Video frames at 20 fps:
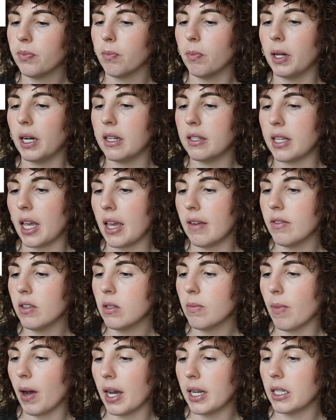But as
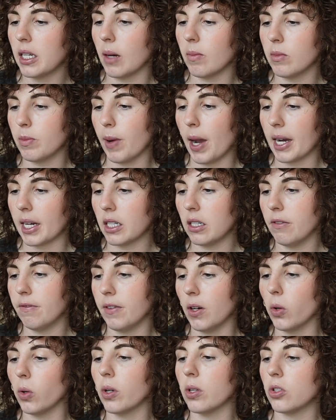Ava's mind comes back into
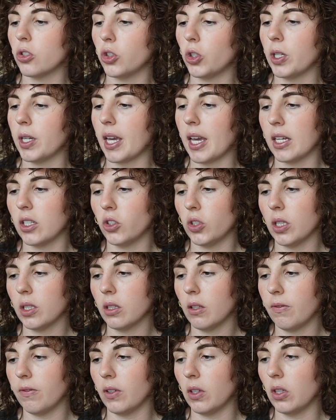focus, she can't shake
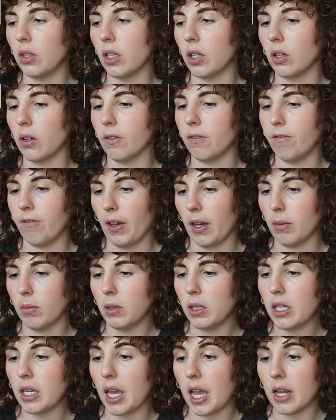the feeling that her
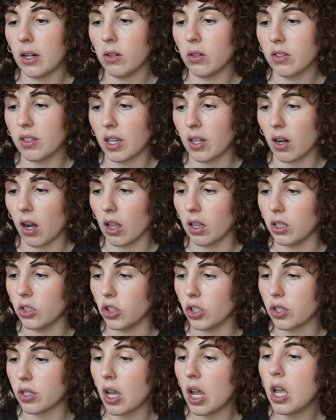family and her
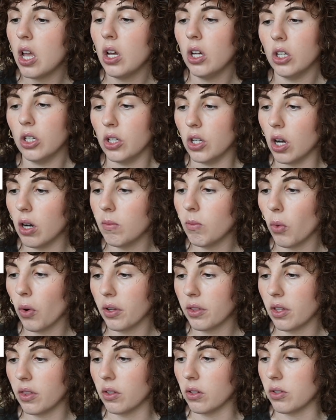psychologist know more
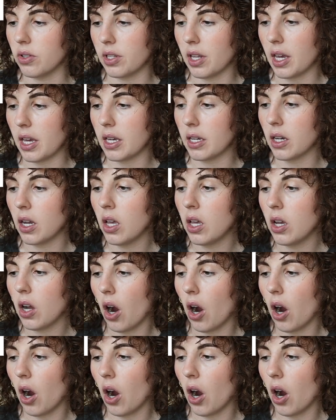than they're saying.